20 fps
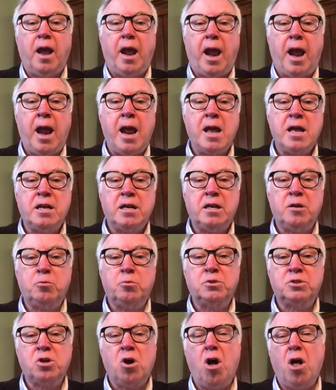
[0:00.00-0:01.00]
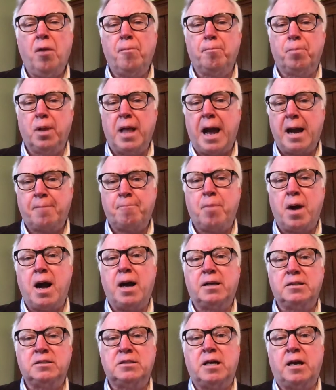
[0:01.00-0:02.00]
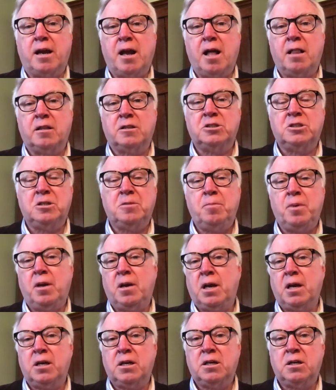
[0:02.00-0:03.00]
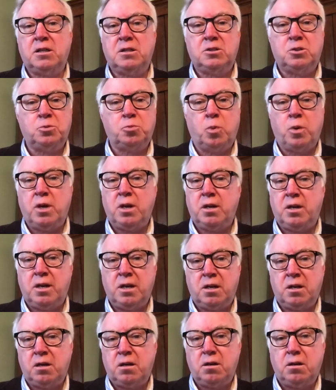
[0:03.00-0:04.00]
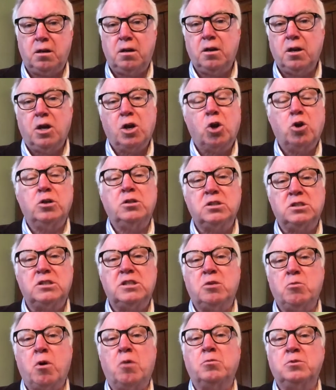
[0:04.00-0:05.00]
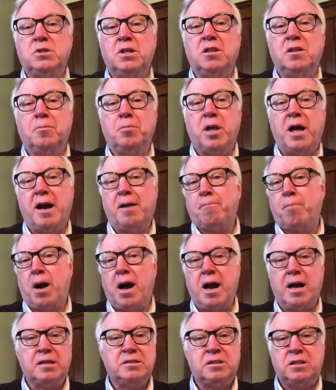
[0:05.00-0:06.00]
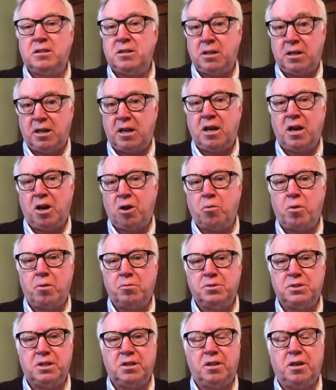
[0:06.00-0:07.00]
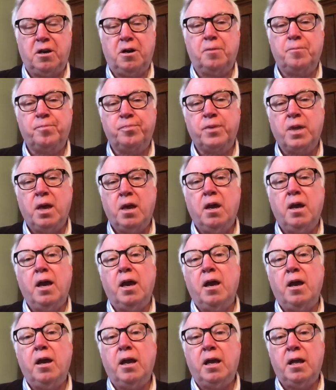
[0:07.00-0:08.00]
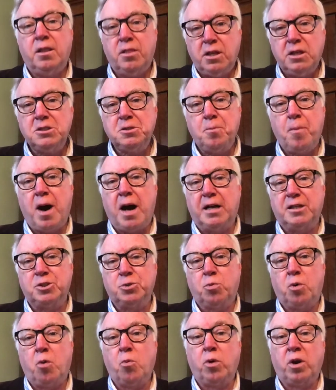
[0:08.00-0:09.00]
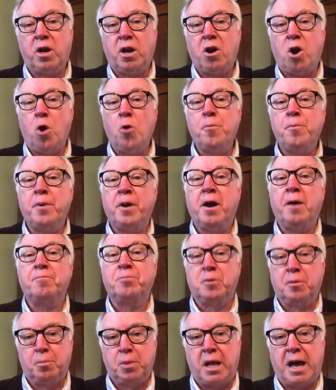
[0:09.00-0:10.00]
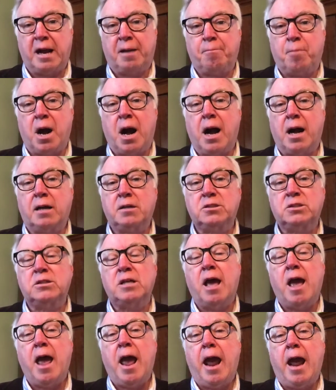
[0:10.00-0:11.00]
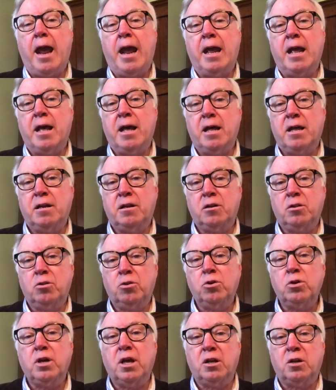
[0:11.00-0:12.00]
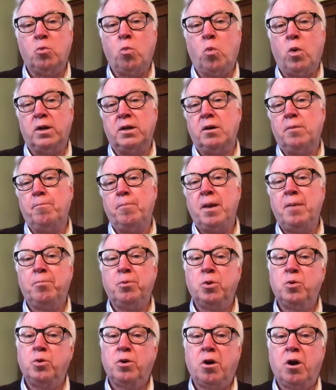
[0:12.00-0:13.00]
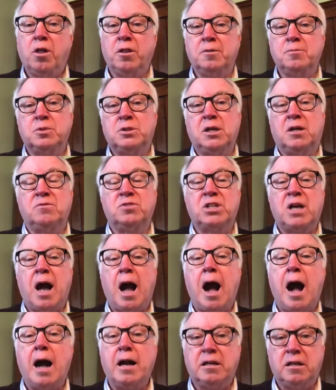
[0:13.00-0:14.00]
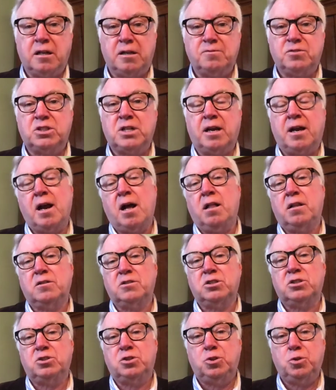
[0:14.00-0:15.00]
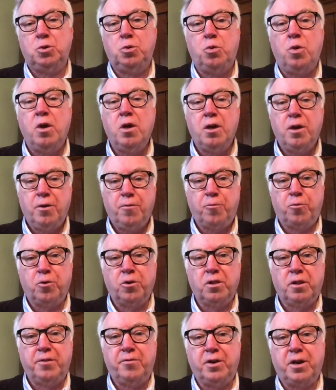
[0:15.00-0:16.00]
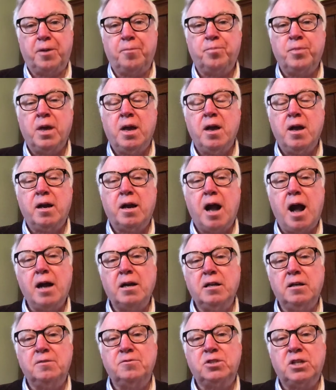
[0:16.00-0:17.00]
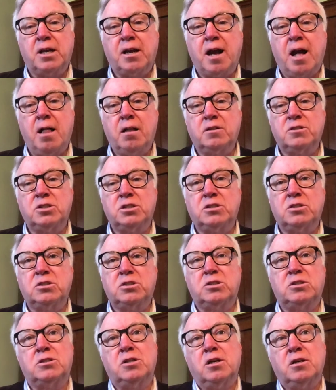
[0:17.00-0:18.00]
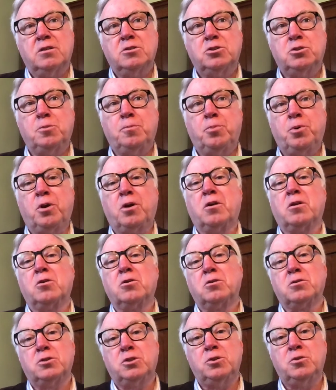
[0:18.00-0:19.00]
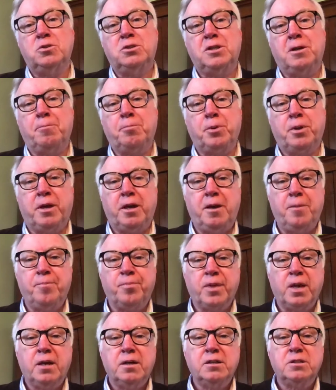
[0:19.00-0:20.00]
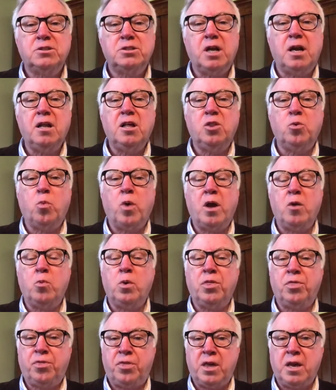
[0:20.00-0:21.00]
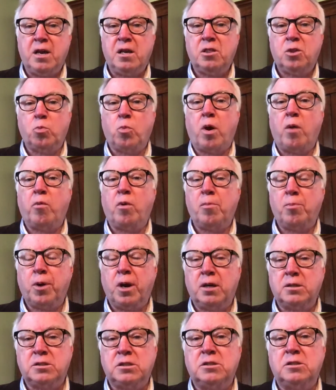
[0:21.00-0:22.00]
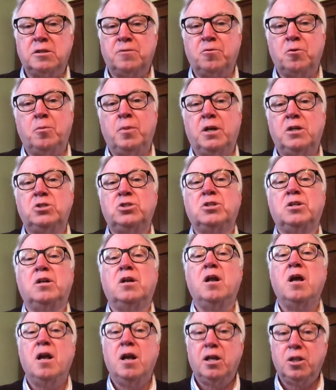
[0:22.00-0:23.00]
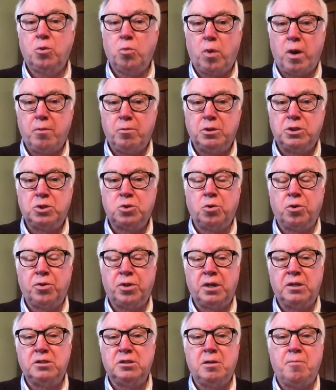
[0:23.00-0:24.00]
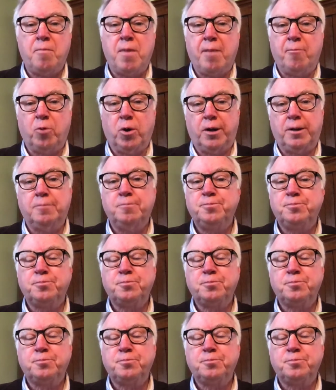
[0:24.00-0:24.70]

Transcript: And it was called black box psychology because we couldn't see what was in the black box and didn't care what was in there. In this module, we're going to open up the black box and look at what people who call themselves cognitive psychologists do for a living. Cognitive psychologists, to put it a little too simply, study the way we think, the way we process information, the way we store things in memory.